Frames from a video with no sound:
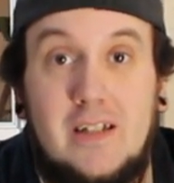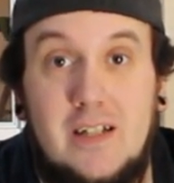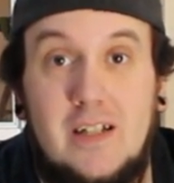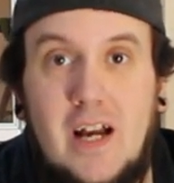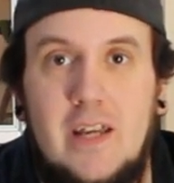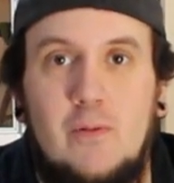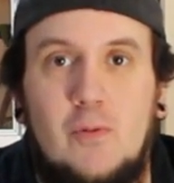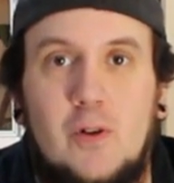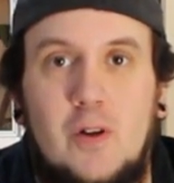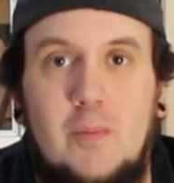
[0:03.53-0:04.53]
Tonight
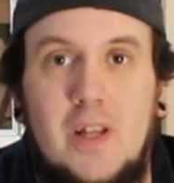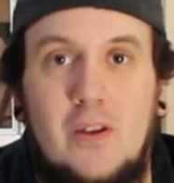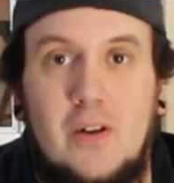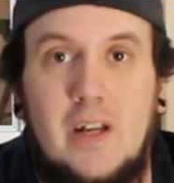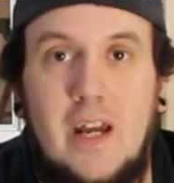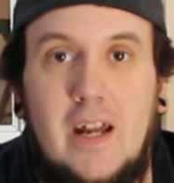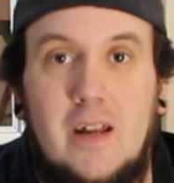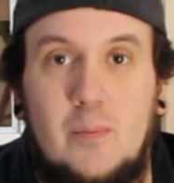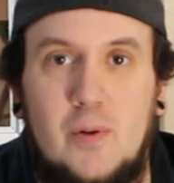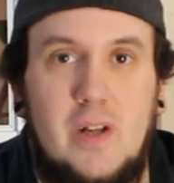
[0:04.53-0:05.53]
we're going to be looking
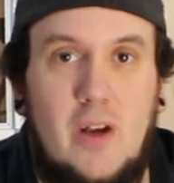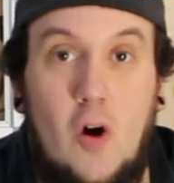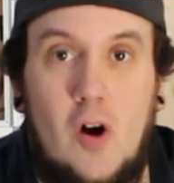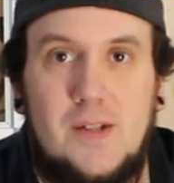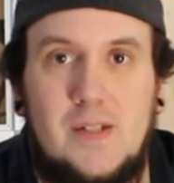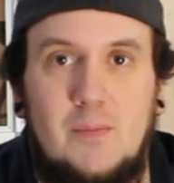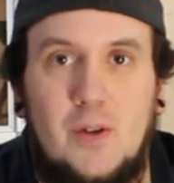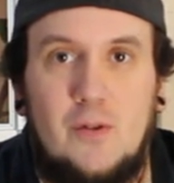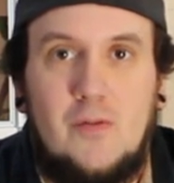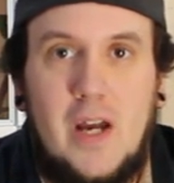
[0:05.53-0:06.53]
at a pretty awesome
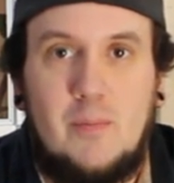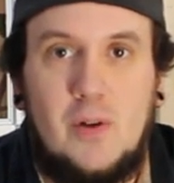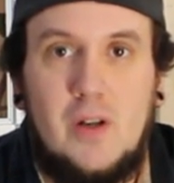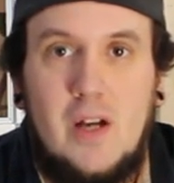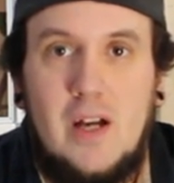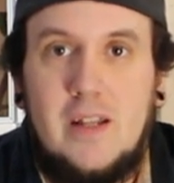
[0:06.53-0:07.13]
little viper.